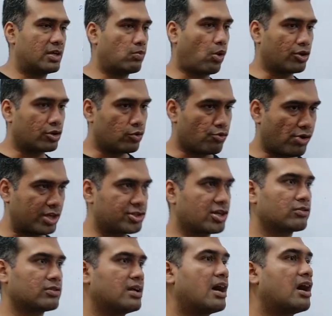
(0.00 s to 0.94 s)
wanted to rush
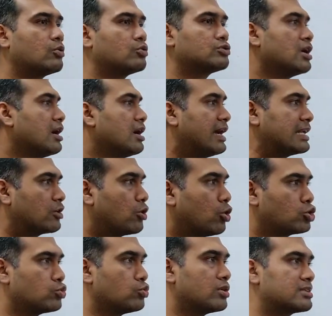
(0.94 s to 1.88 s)
out of the house and
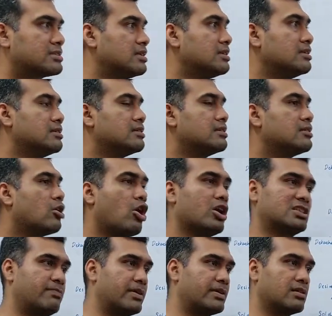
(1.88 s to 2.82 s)
go towards the
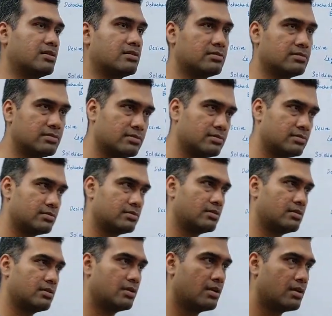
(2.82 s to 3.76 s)
hospital.
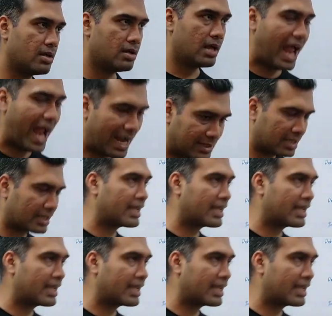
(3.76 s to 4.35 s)
At the